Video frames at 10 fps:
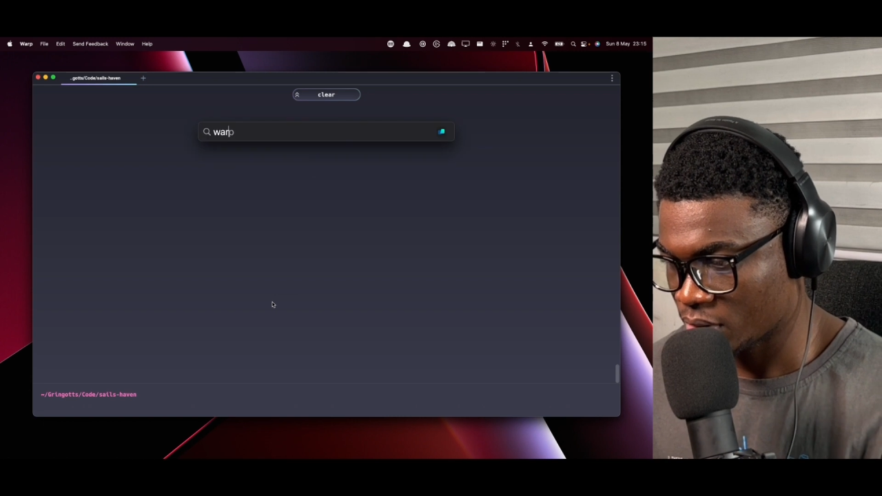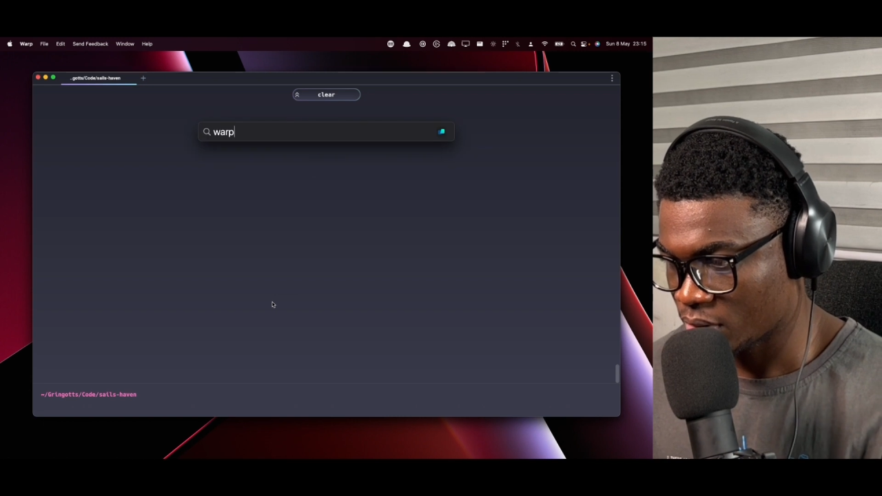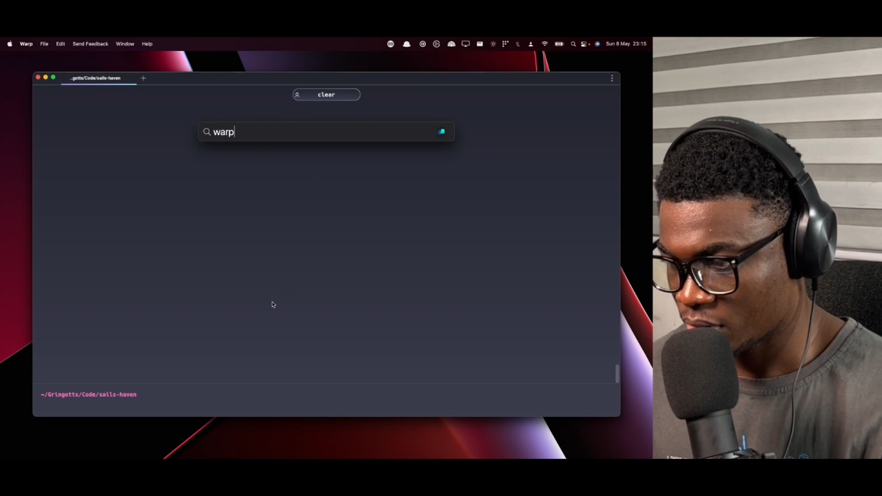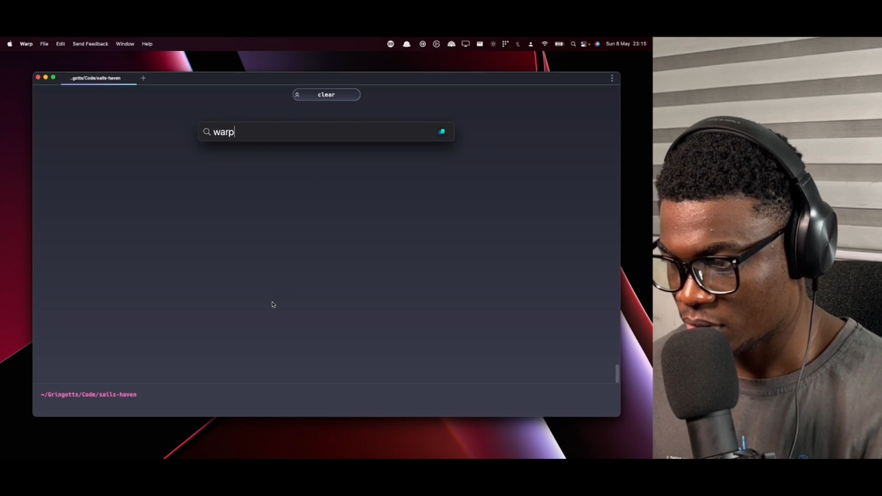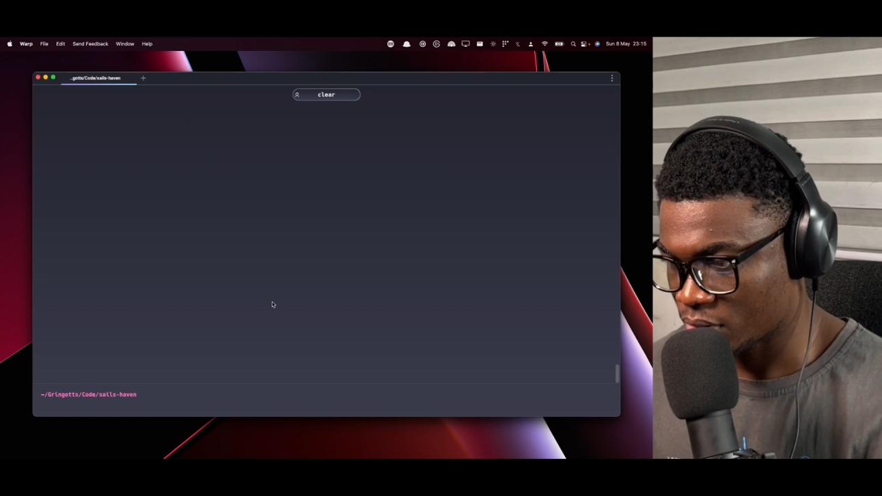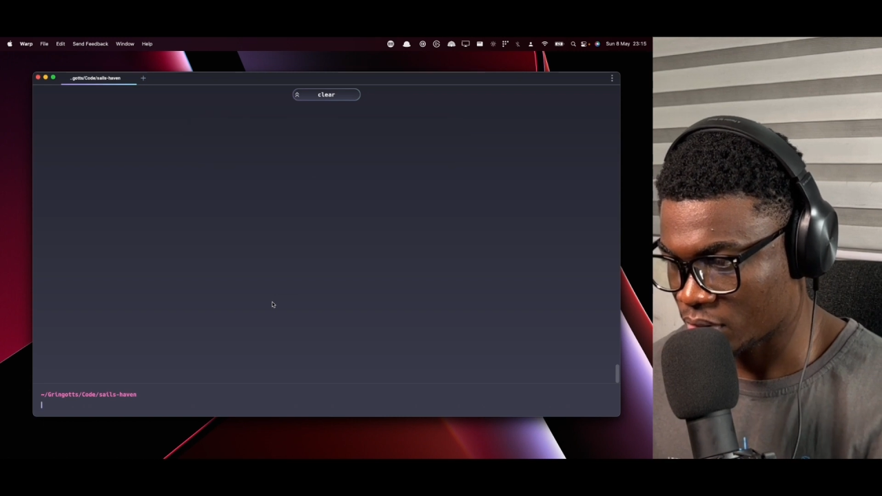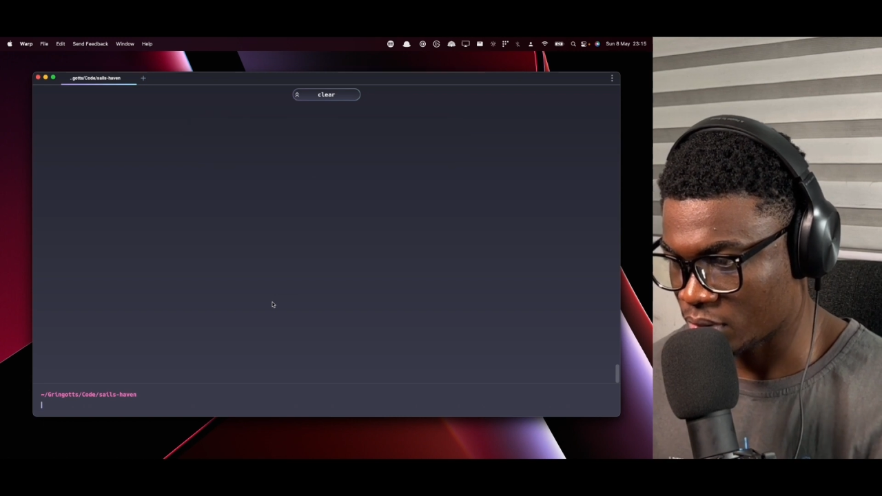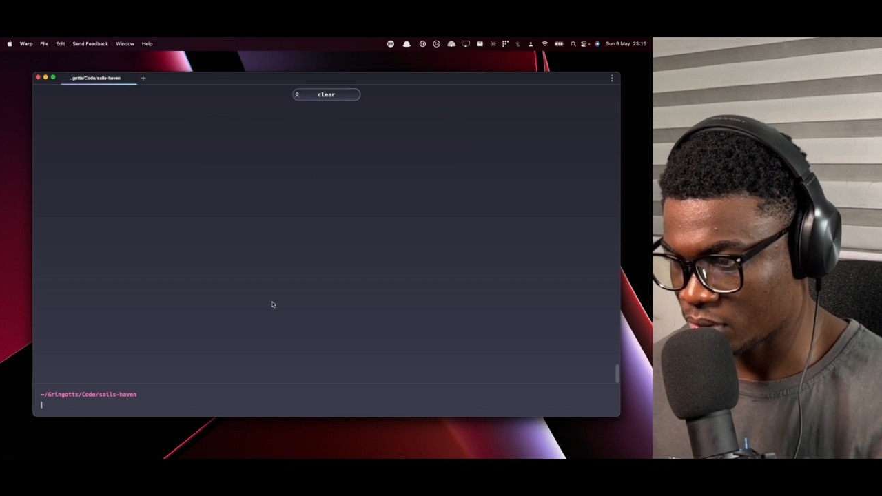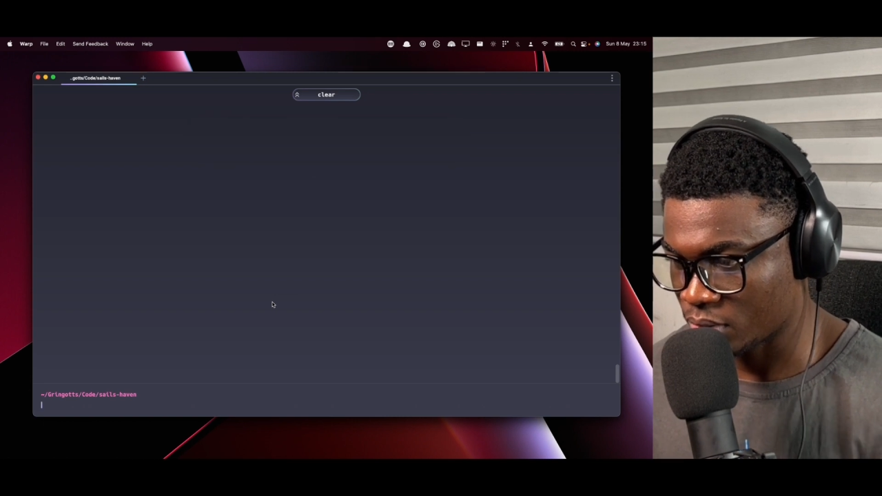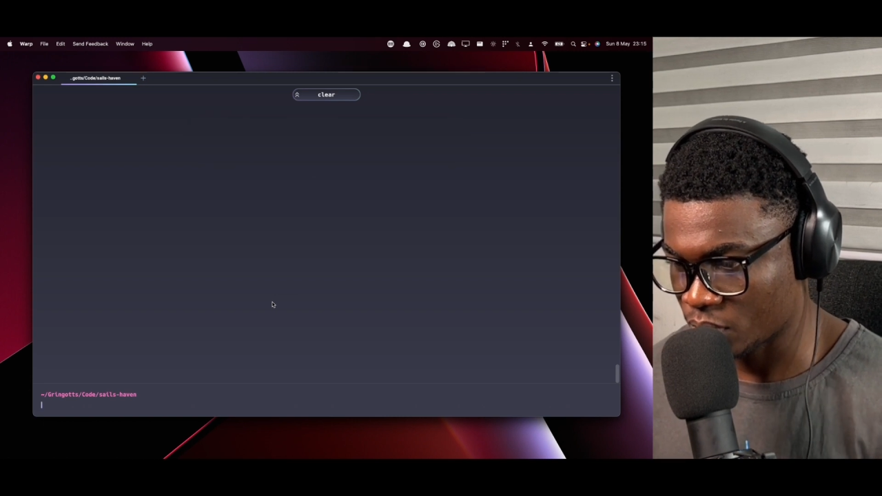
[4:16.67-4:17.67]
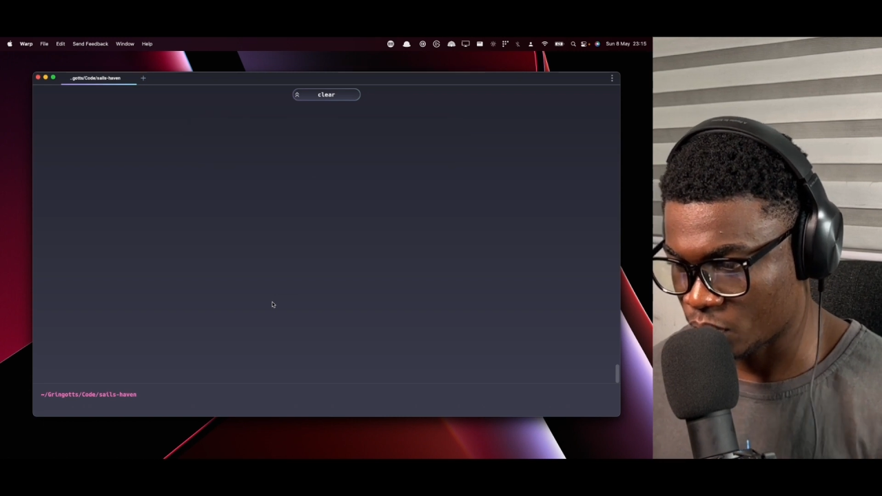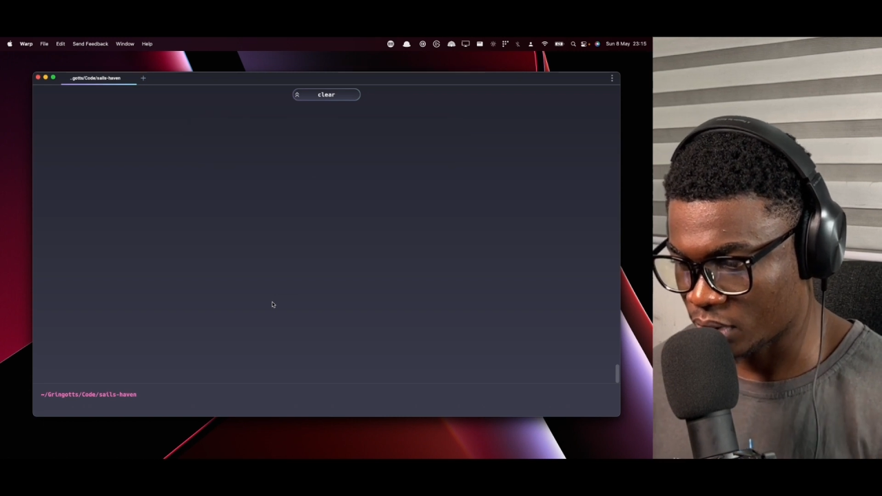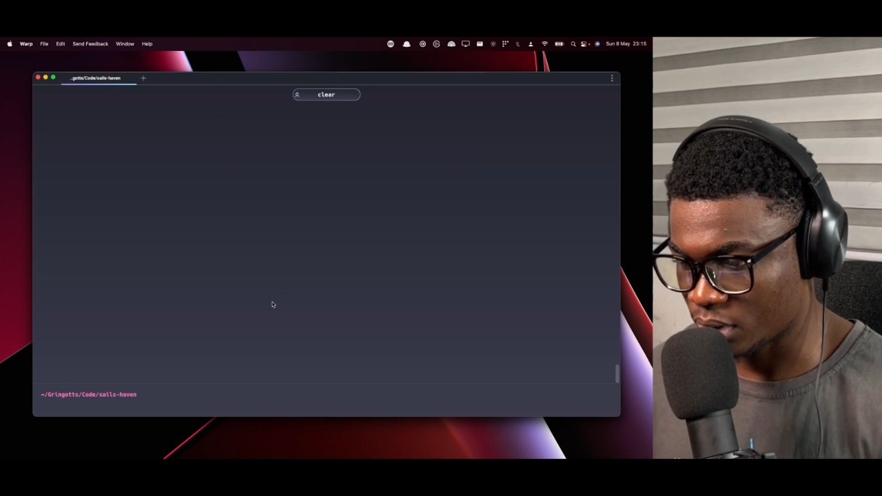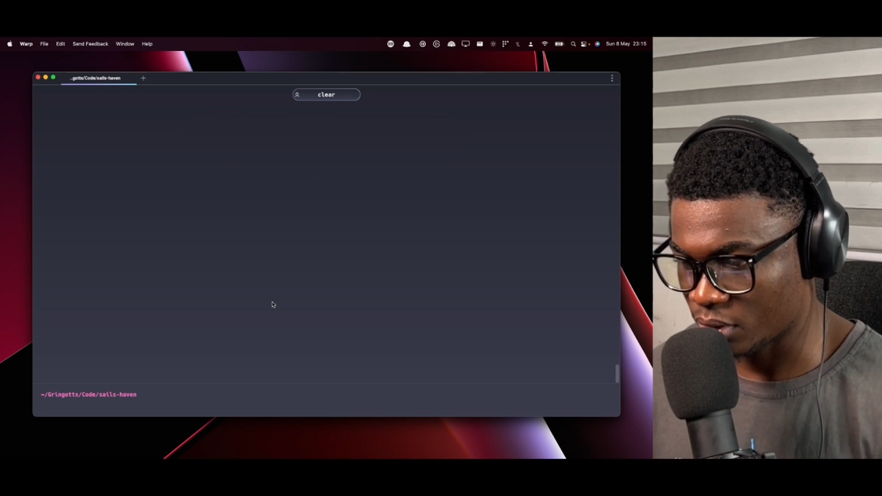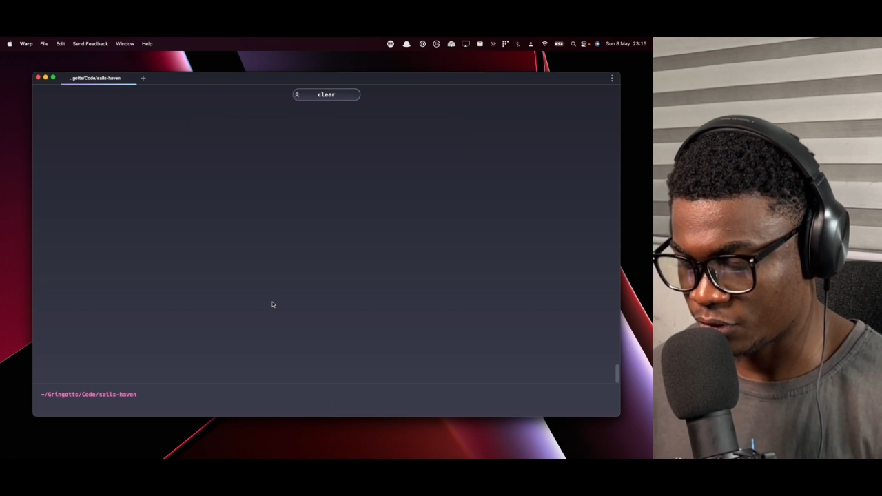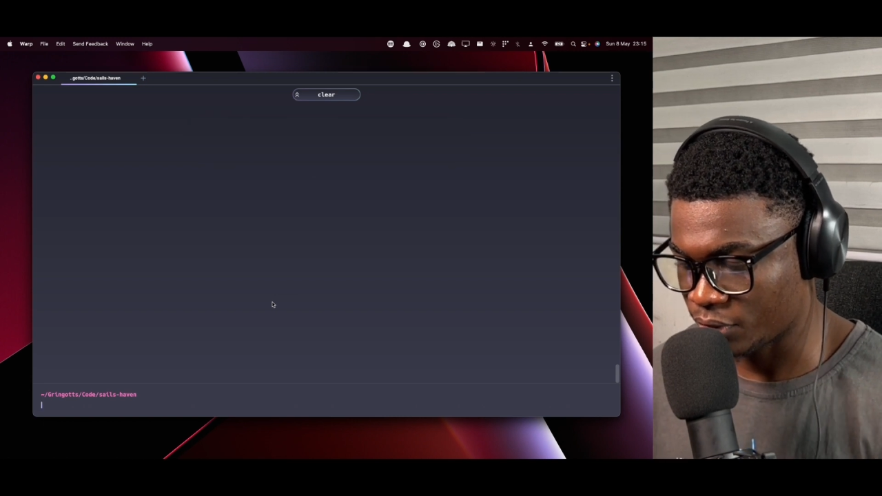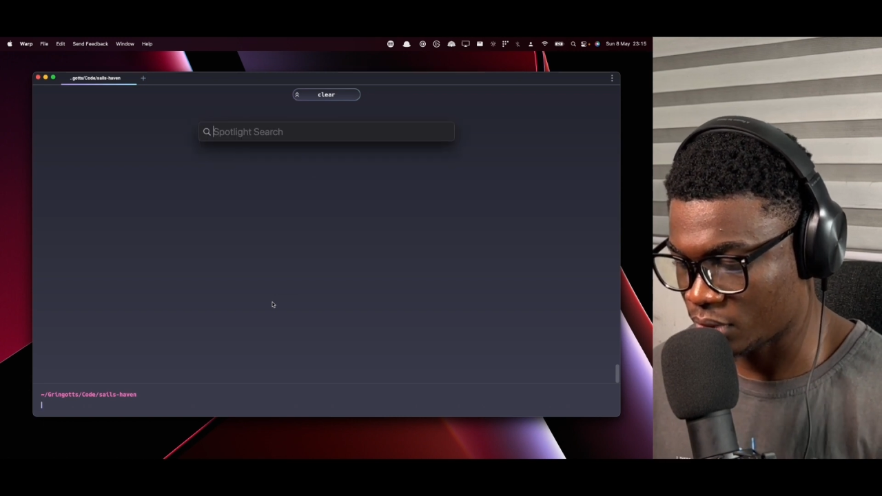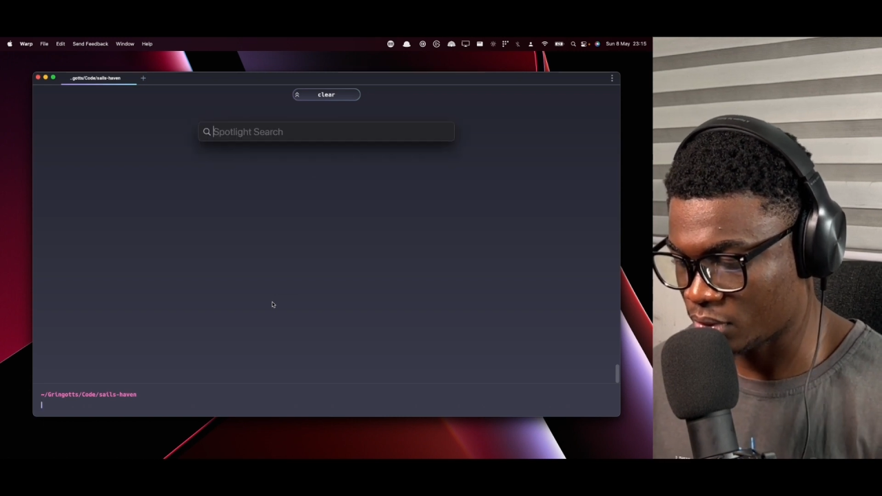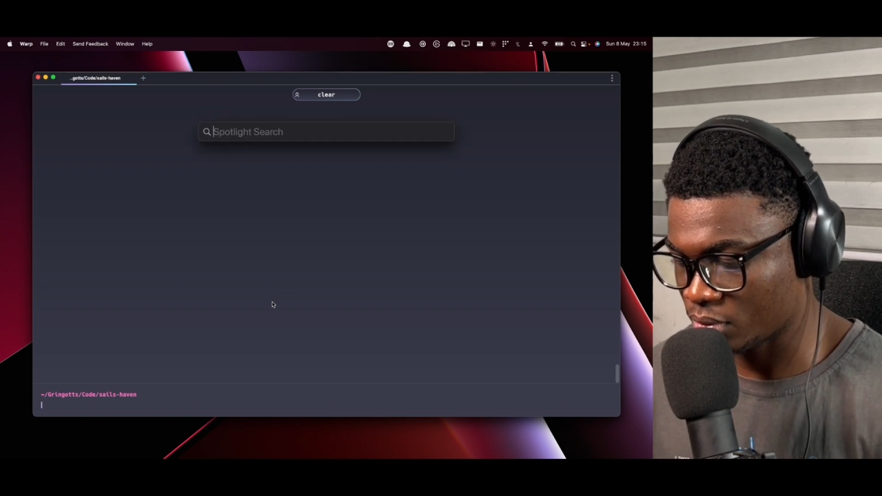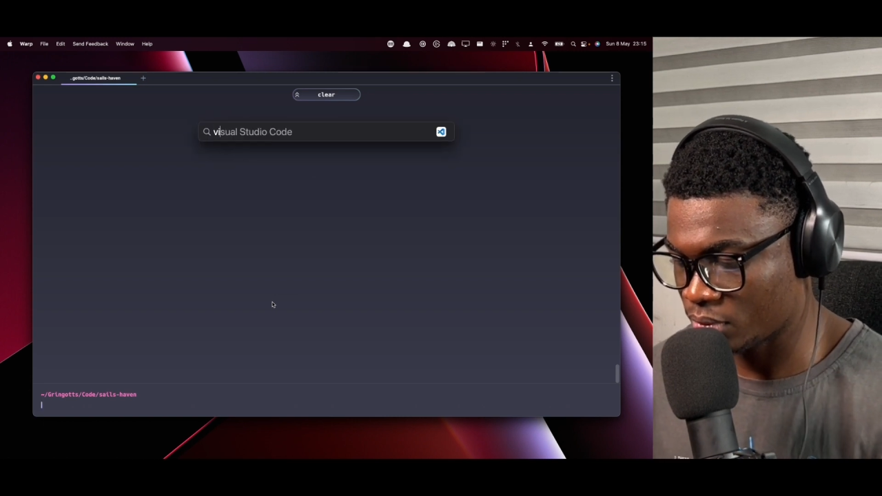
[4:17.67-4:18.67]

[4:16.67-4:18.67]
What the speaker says: So if we go